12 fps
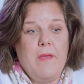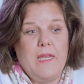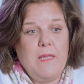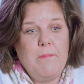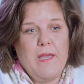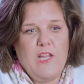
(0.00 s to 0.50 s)

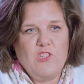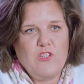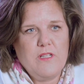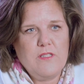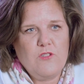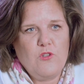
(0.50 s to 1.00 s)
Many
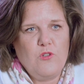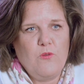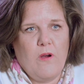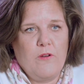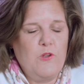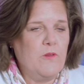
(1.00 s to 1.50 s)
patients
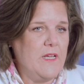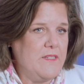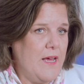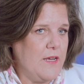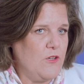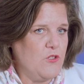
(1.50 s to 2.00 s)
who are newly
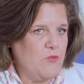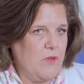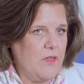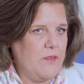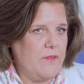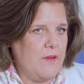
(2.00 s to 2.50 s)
diagnosed
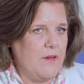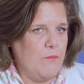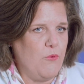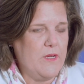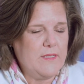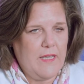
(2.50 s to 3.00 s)
with
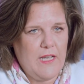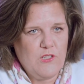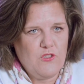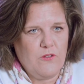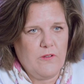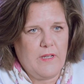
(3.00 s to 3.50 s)
breast
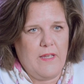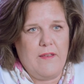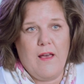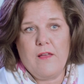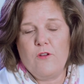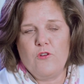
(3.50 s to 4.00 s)
cancer
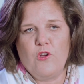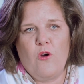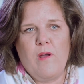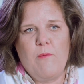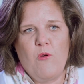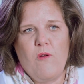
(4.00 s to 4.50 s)
cannot
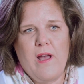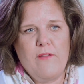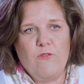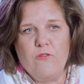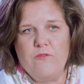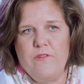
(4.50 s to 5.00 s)
undergo
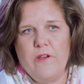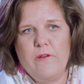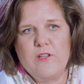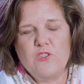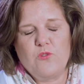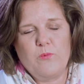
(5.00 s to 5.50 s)
MRI for
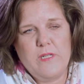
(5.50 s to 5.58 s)
various